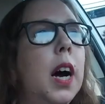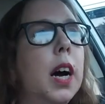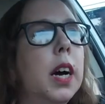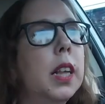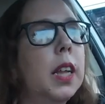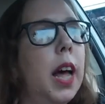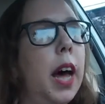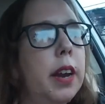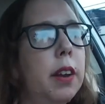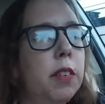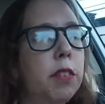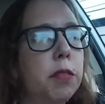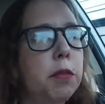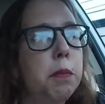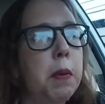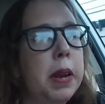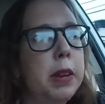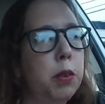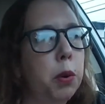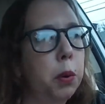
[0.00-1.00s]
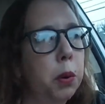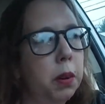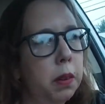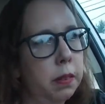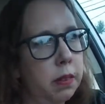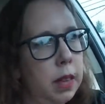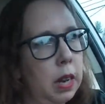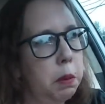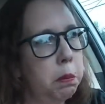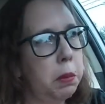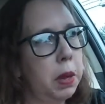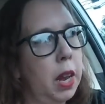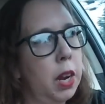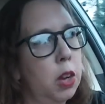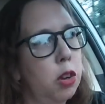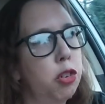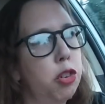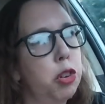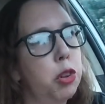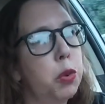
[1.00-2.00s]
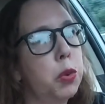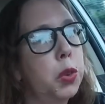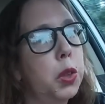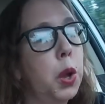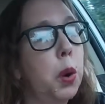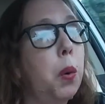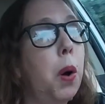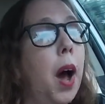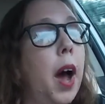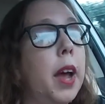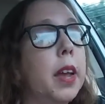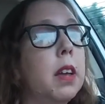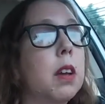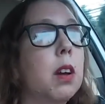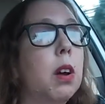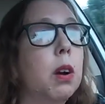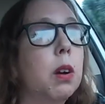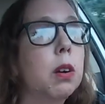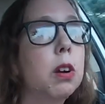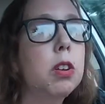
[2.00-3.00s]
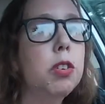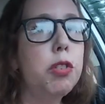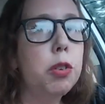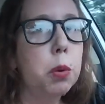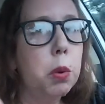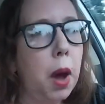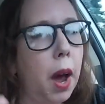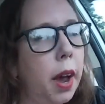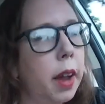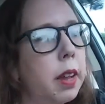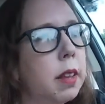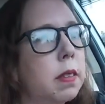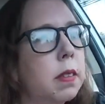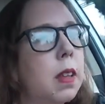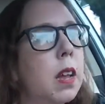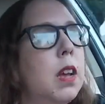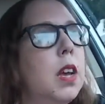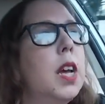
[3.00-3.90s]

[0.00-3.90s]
a lot of my totals that I'm getting to so I encourage you guys